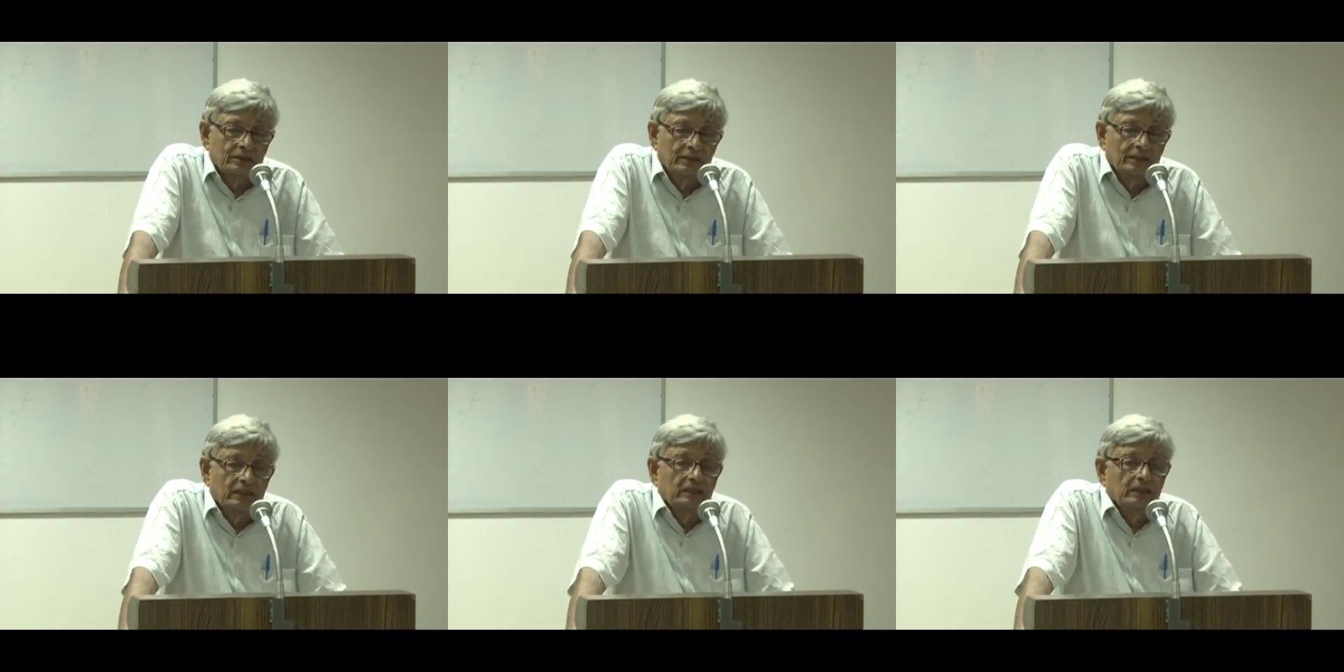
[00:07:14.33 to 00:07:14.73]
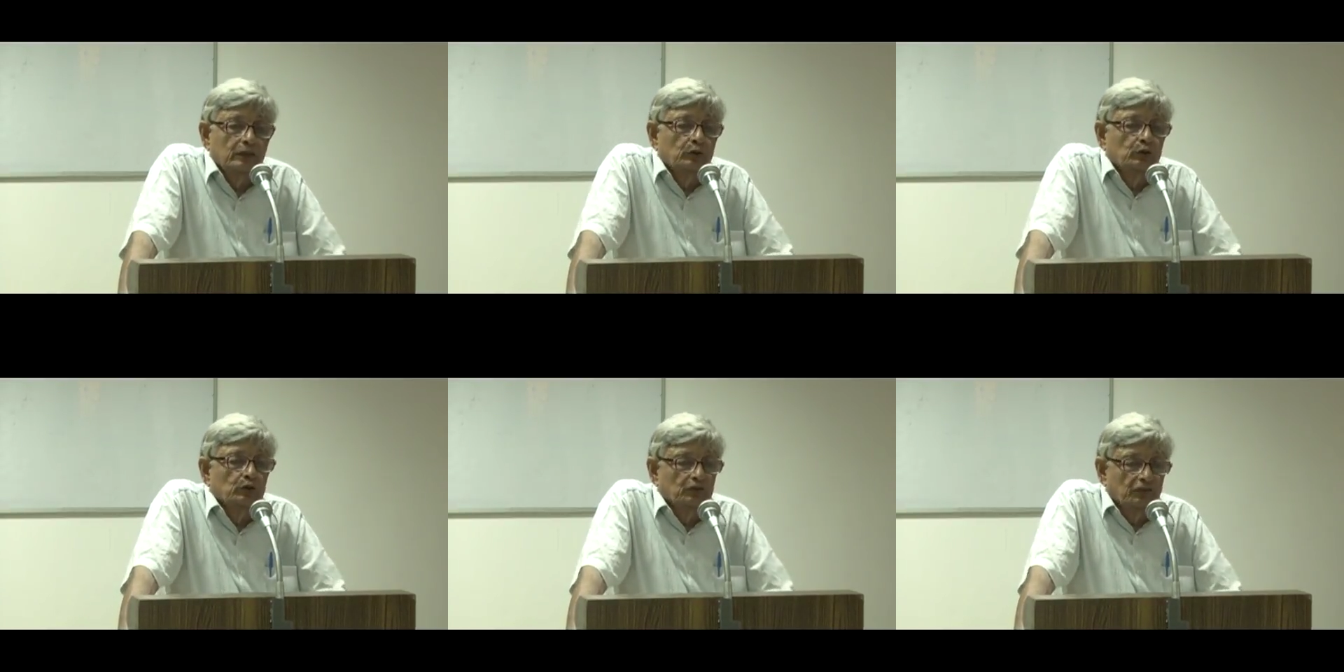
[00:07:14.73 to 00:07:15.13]
Their
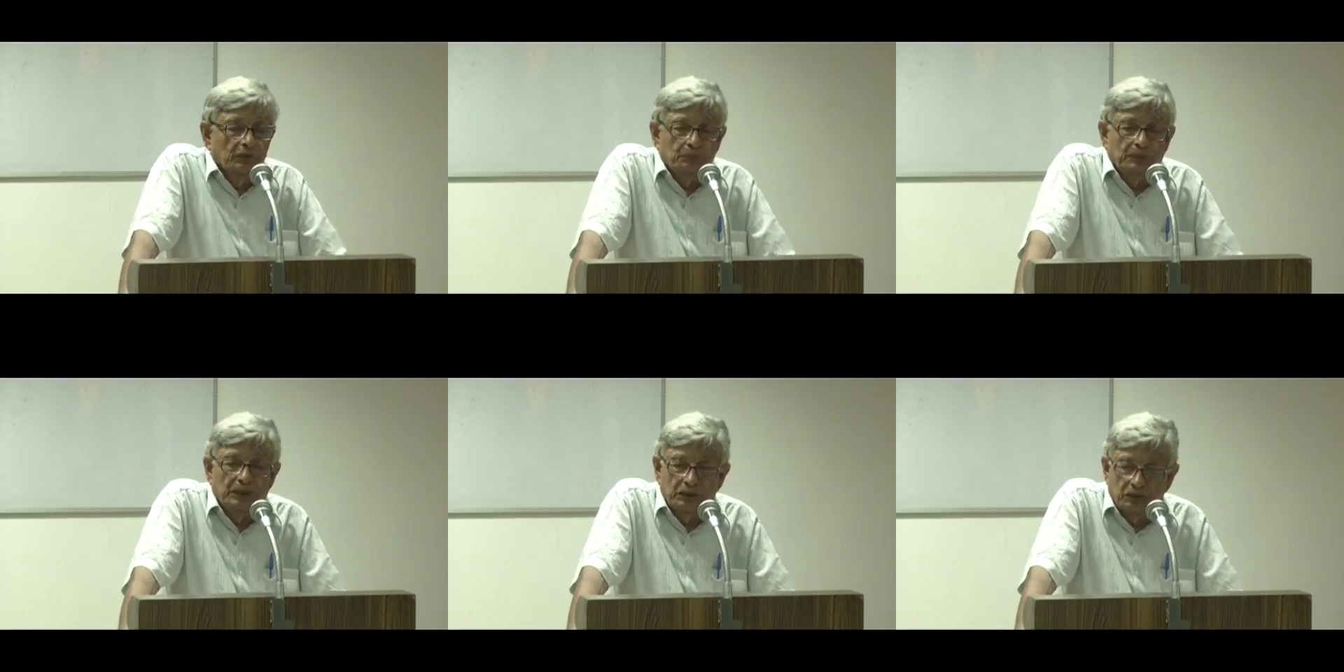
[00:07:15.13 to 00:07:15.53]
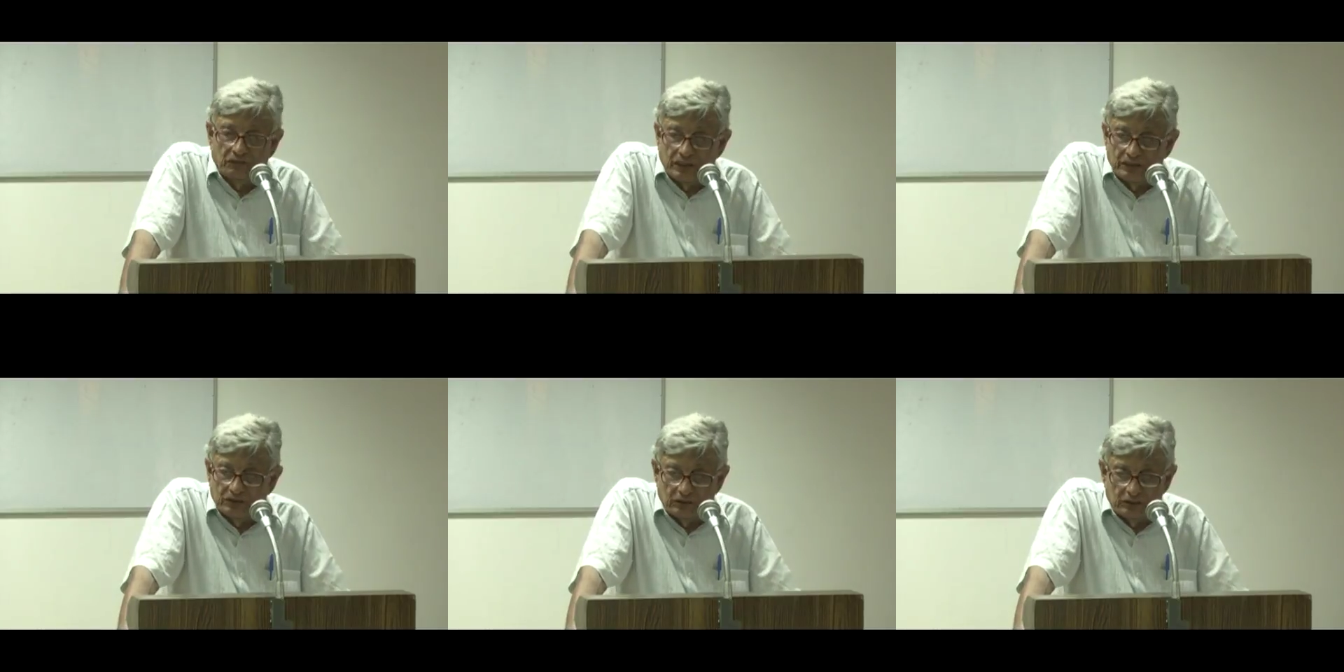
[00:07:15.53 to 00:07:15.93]
heroes were
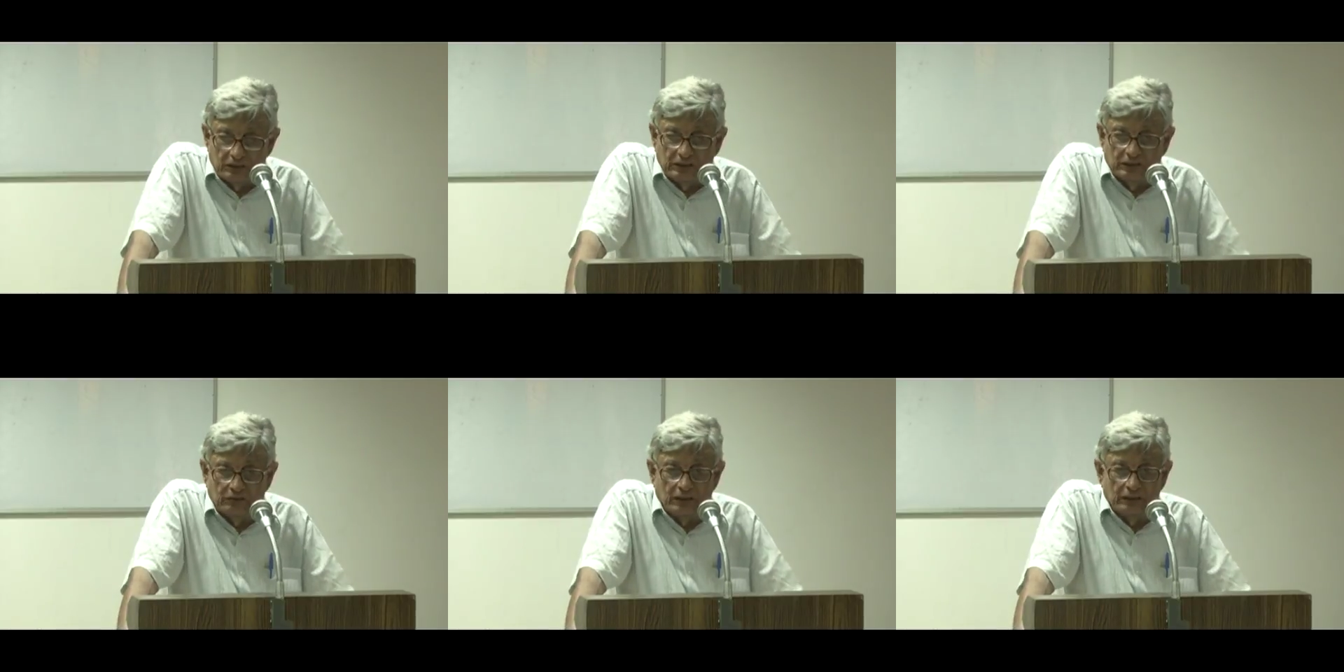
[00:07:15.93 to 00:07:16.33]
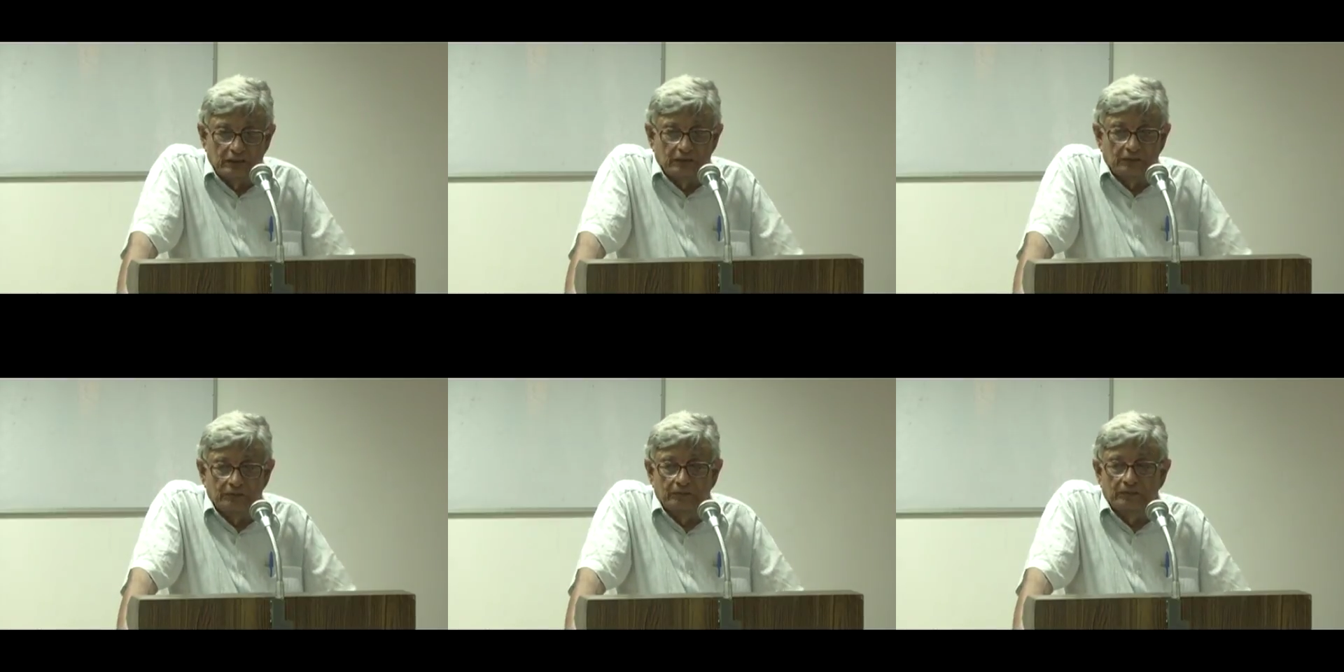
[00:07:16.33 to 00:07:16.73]
Peshwas, not
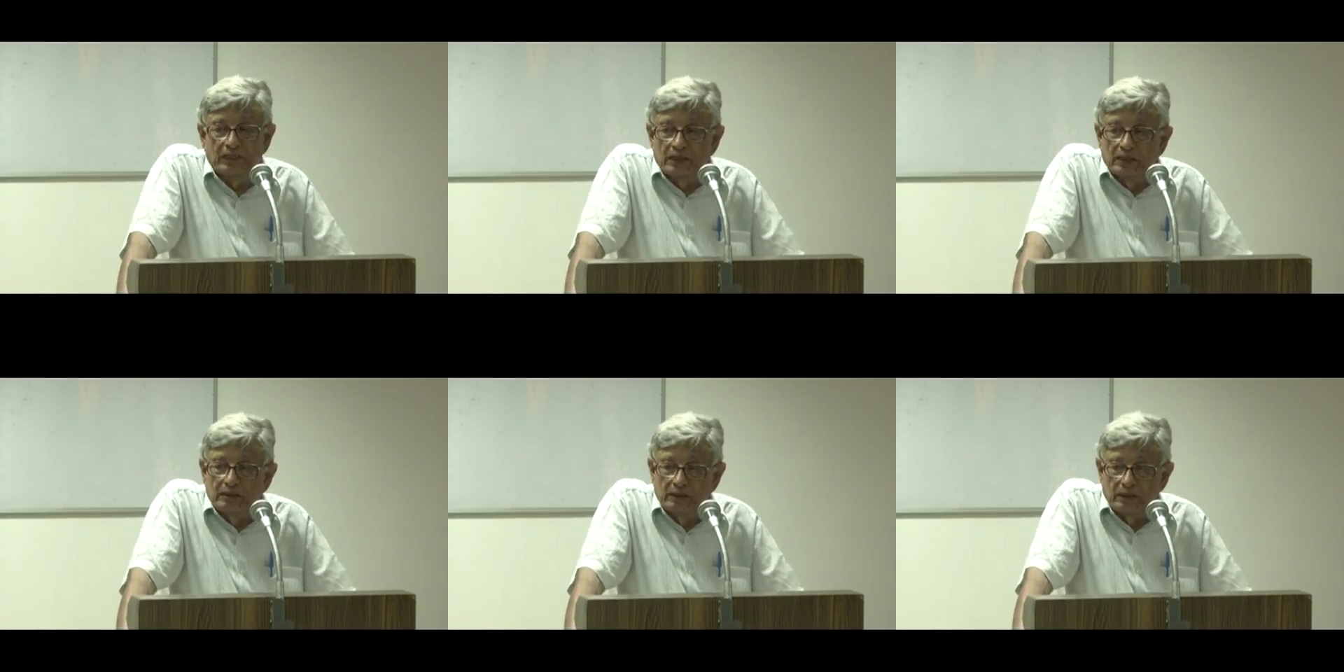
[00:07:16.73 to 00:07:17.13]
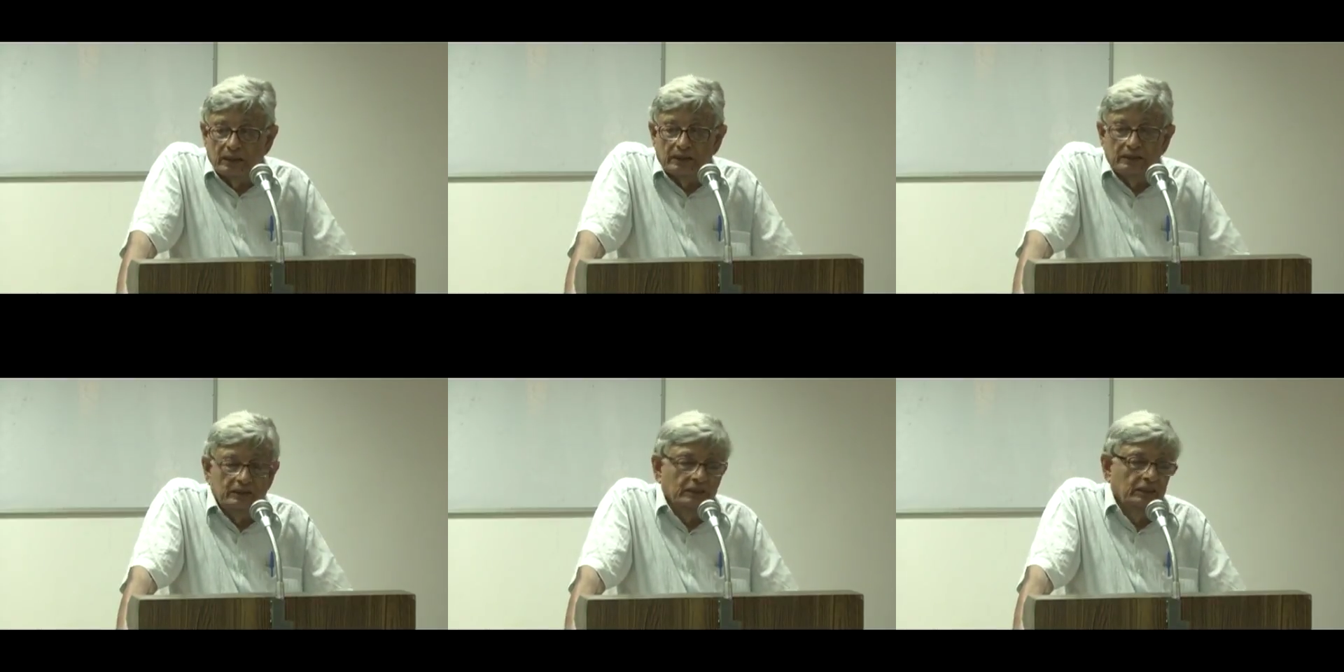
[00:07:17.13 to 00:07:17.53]
Shivaji.
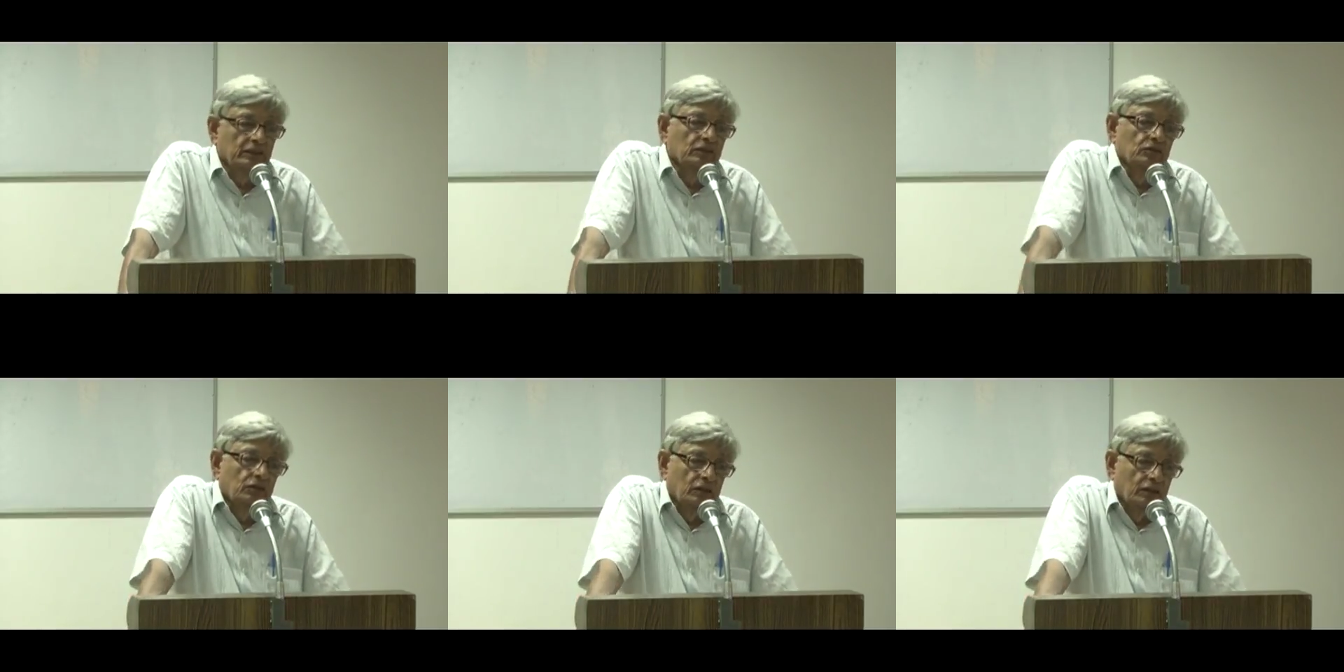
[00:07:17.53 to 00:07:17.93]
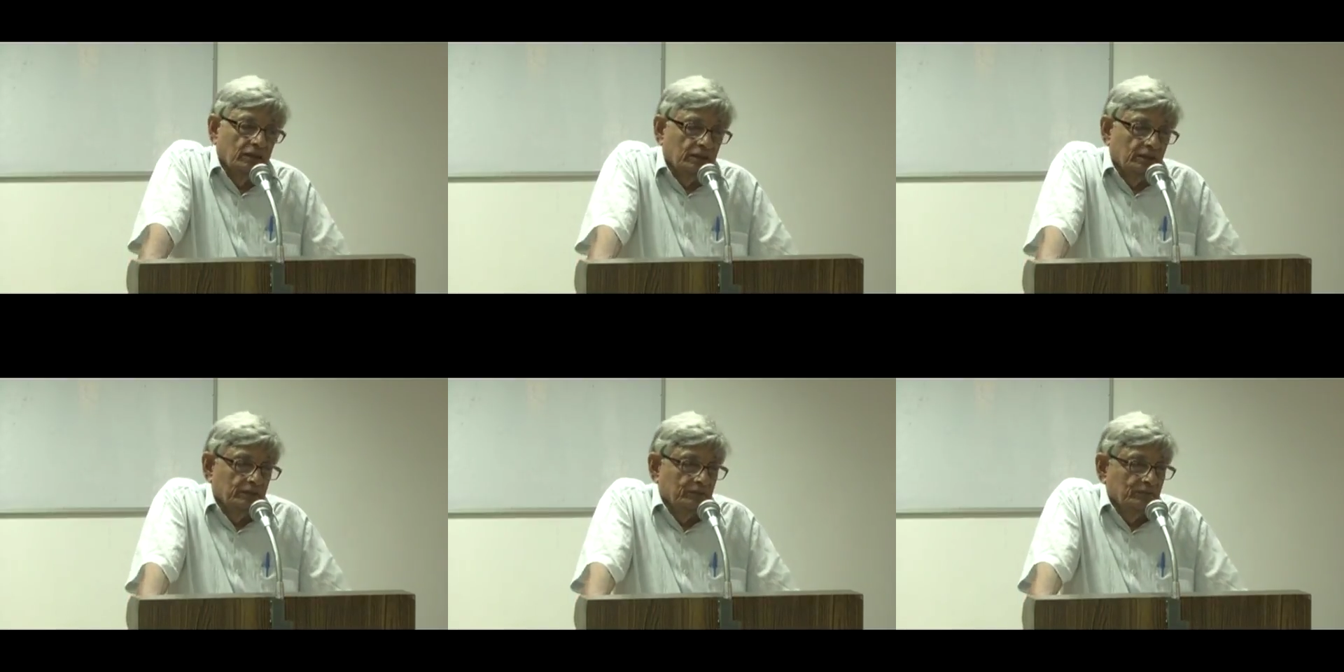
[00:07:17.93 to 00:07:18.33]
Tilak changed all
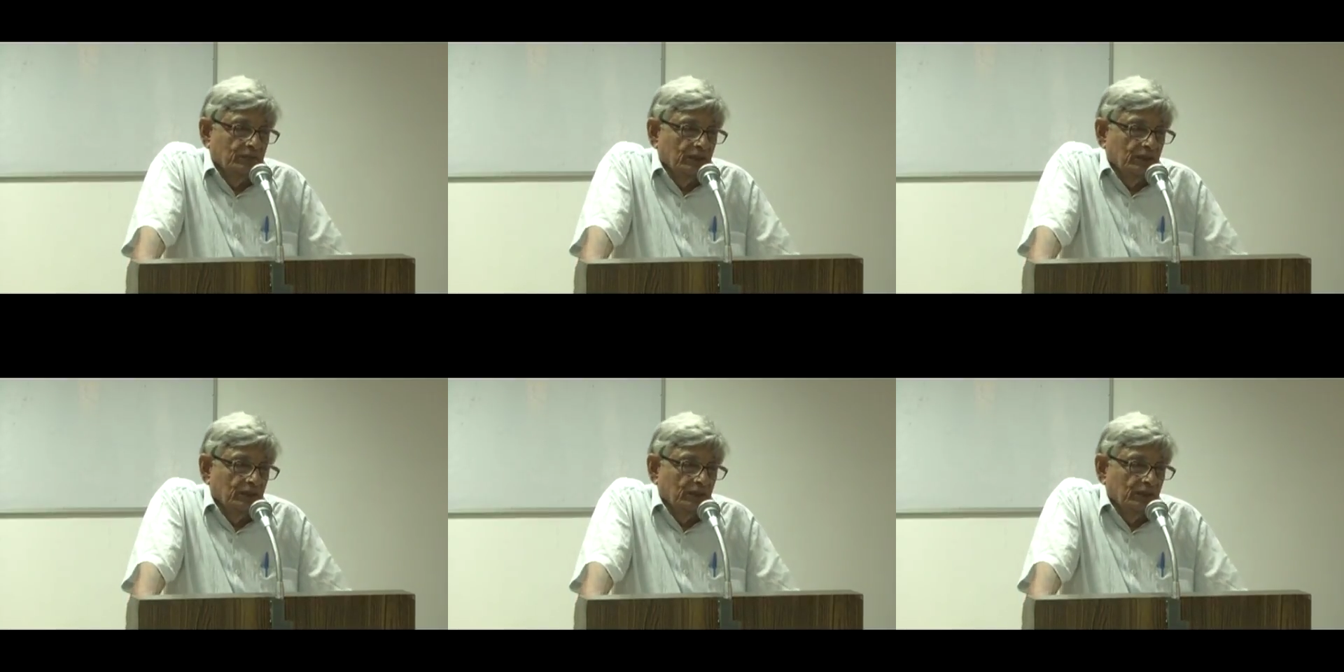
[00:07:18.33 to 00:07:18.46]
that.